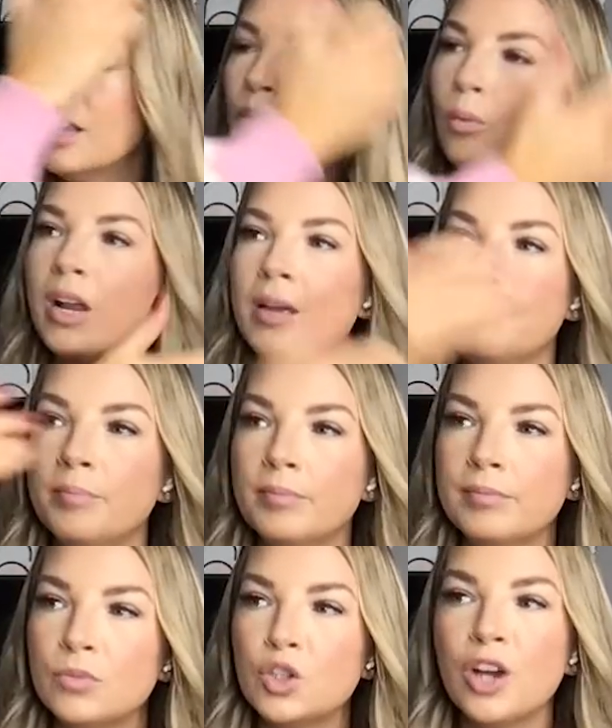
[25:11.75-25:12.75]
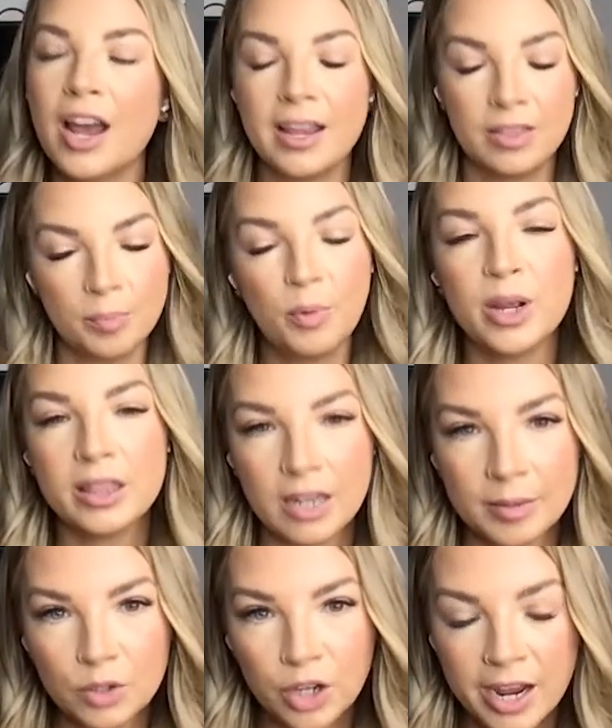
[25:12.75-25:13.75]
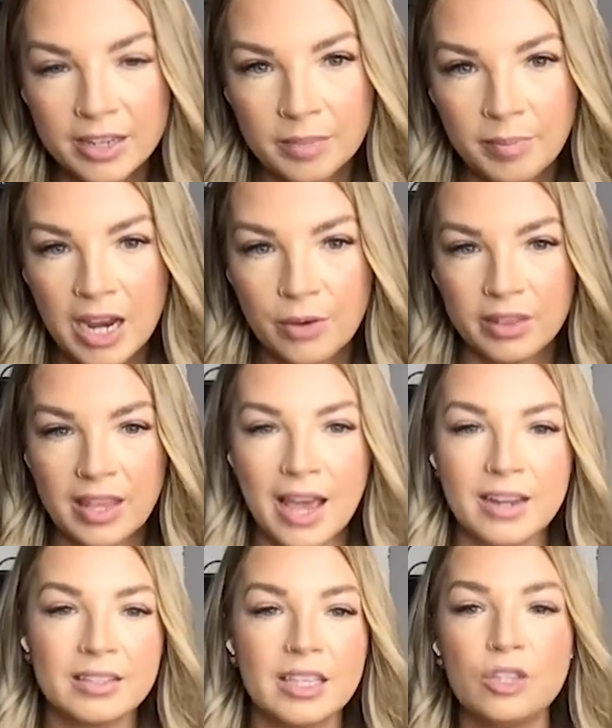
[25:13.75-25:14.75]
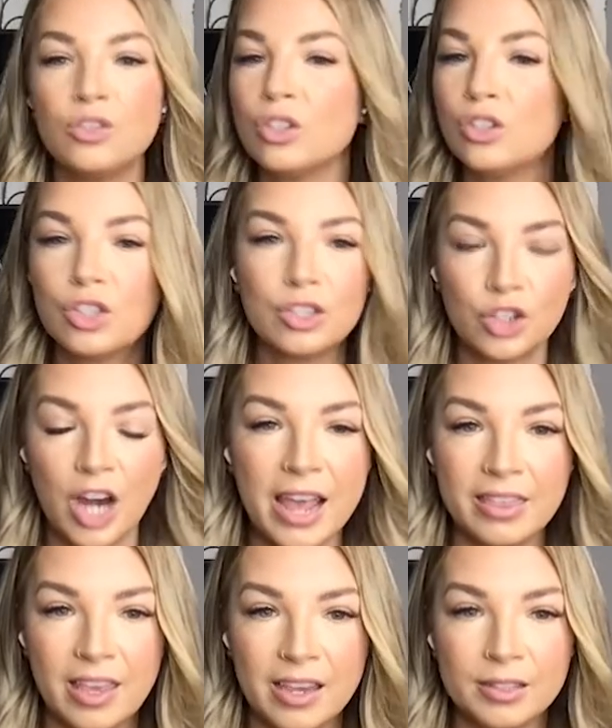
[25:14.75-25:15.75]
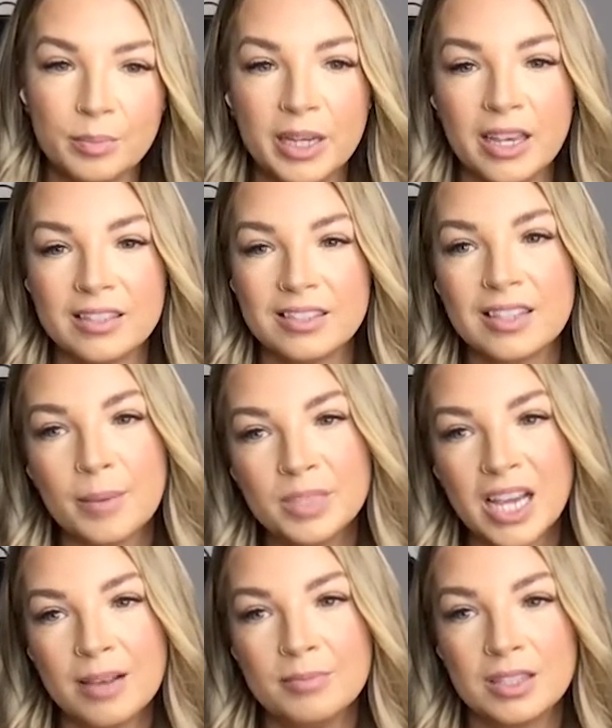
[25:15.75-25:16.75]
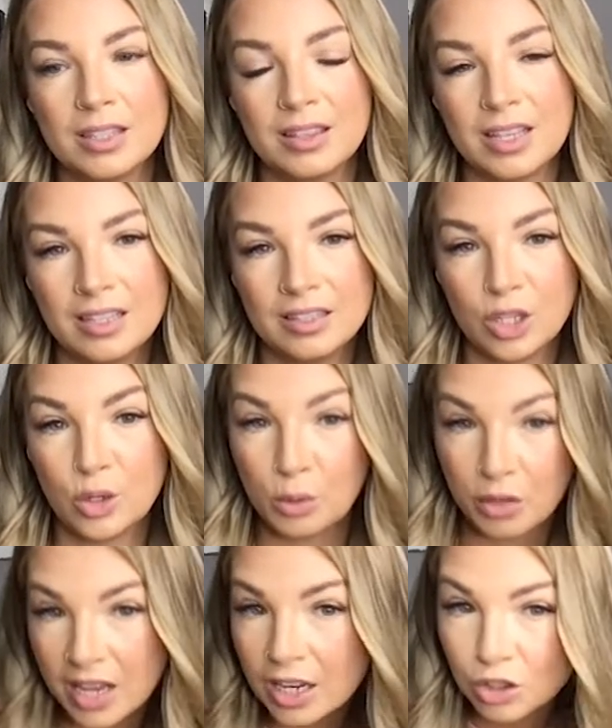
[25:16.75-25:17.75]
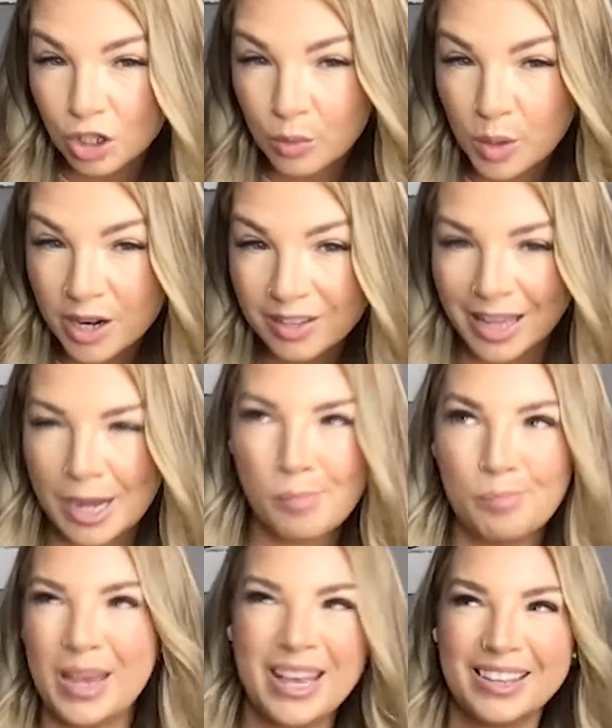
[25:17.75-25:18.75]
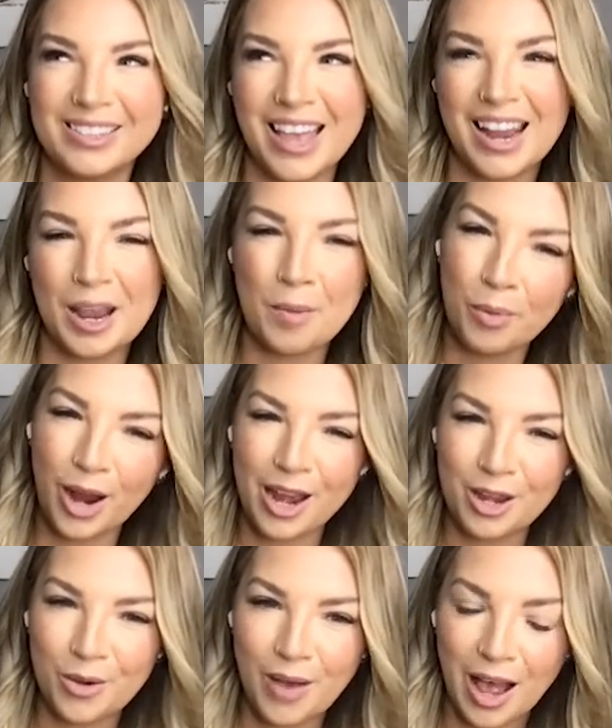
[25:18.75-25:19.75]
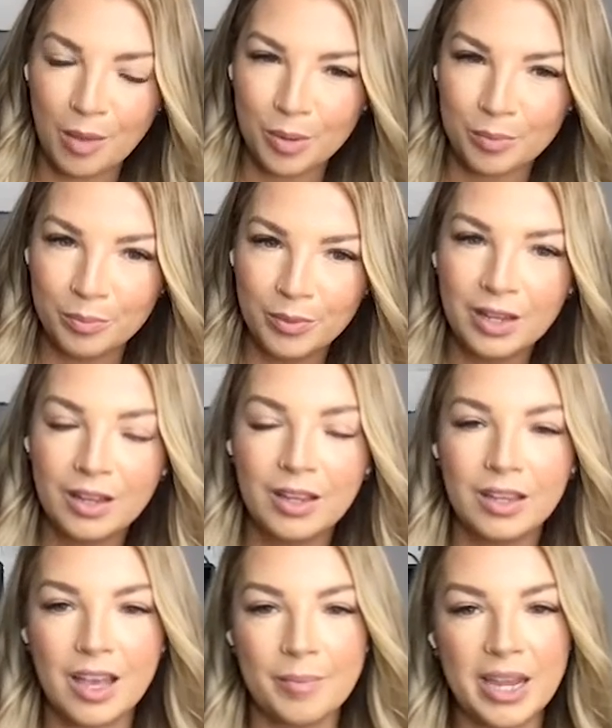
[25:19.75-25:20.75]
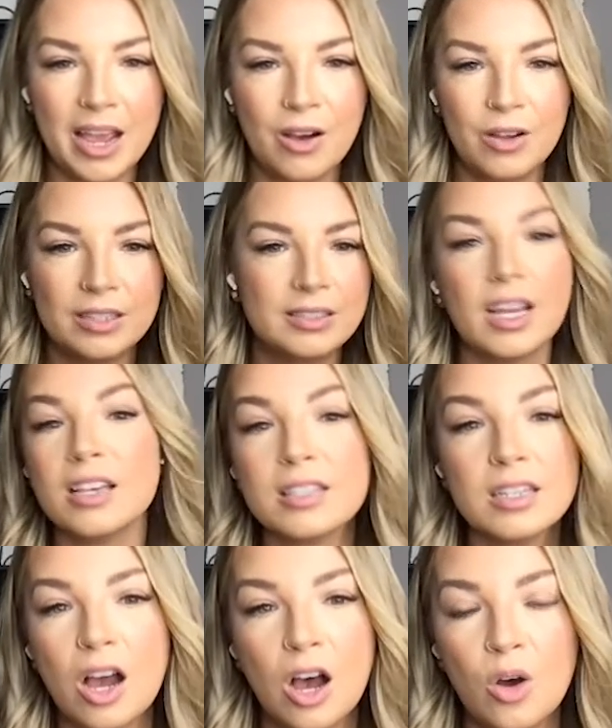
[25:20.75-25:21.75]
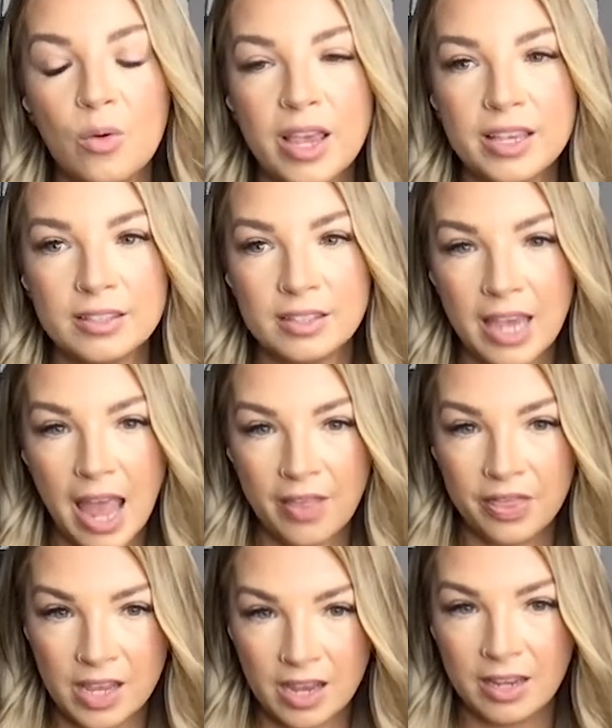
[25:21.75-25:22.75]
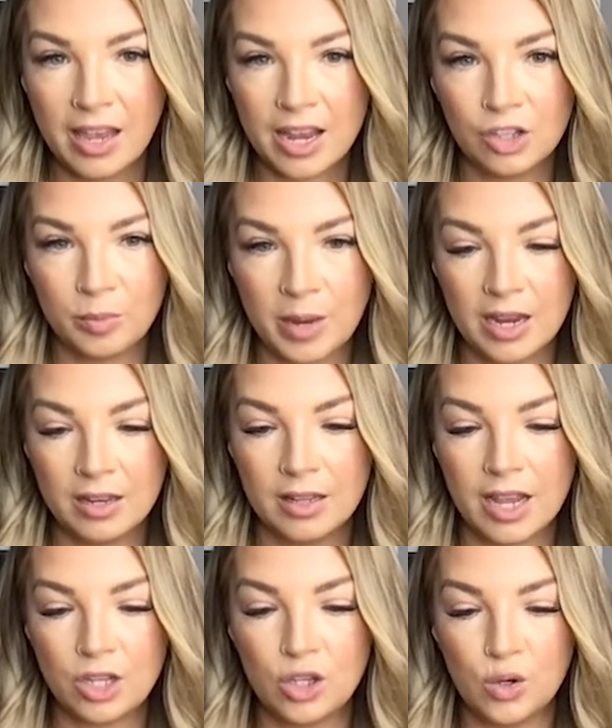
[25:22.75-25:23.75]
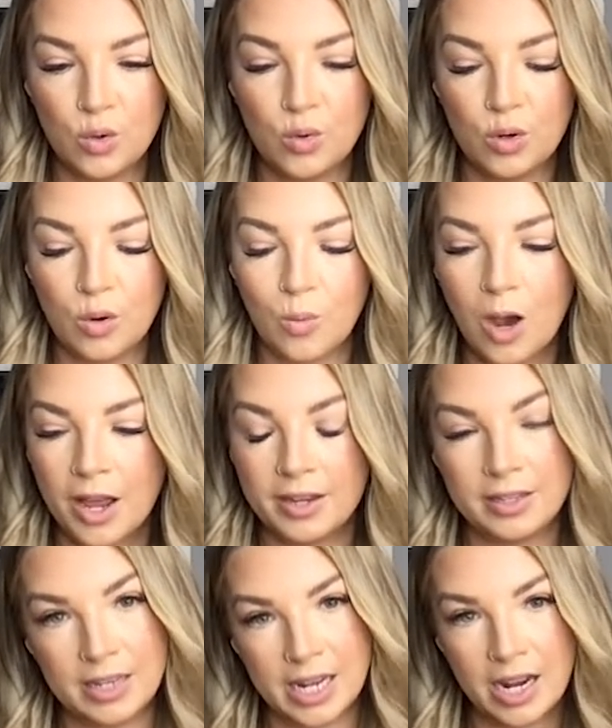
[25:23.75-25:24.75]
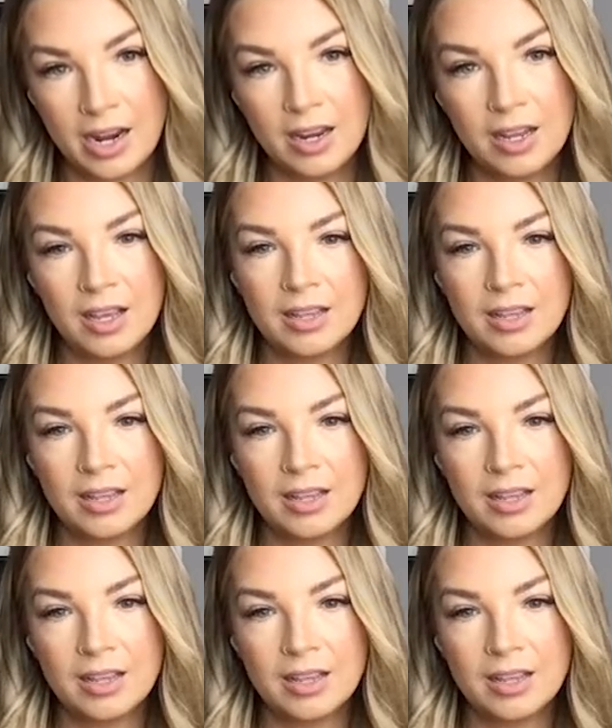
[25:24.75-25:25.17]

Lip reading: The point that I'm trying to make with that is that you should just try things, because sometimes the things that you think should work, like big, exciting, brand new album coming out, doesn't always get the engagement that you want and need.